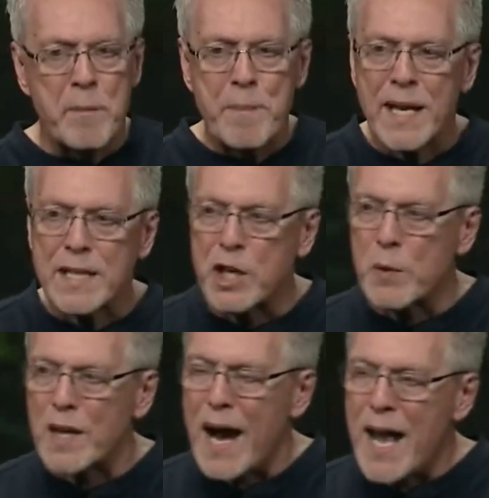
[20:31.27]
Man, I tell you
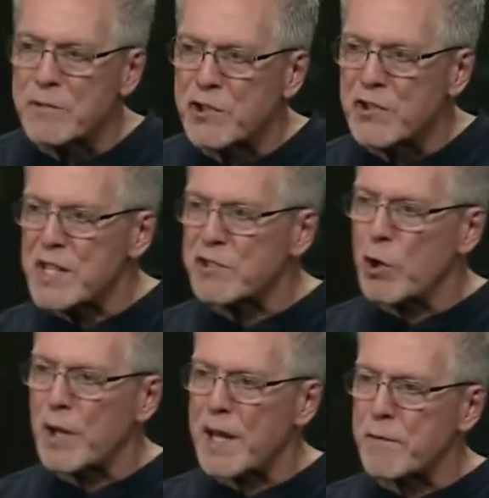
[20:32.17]
what, I have seized
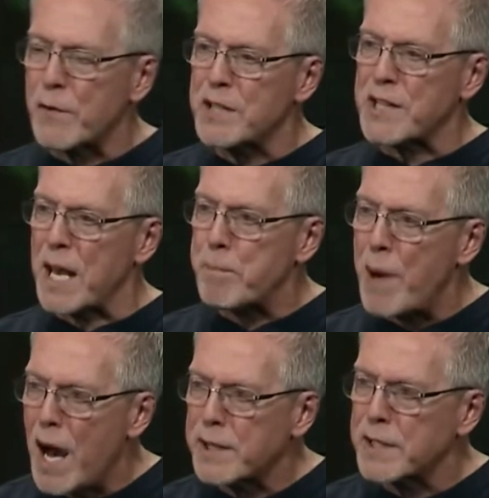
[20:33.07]
hold of that phrase, a
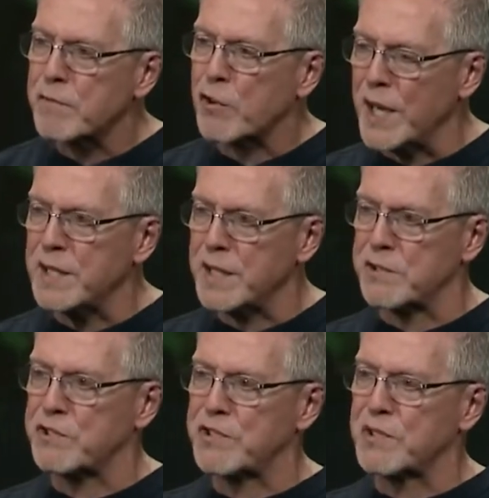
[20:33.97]
pocket of
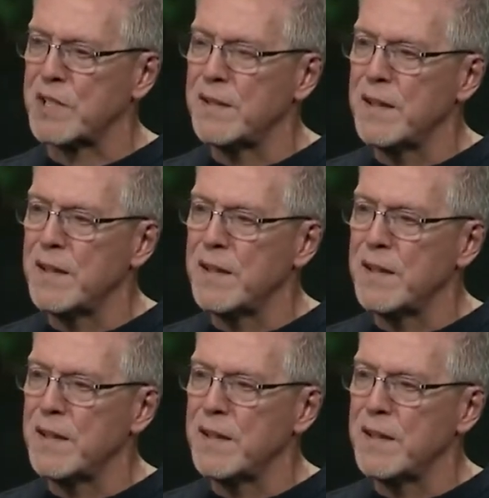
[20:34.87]
greatness.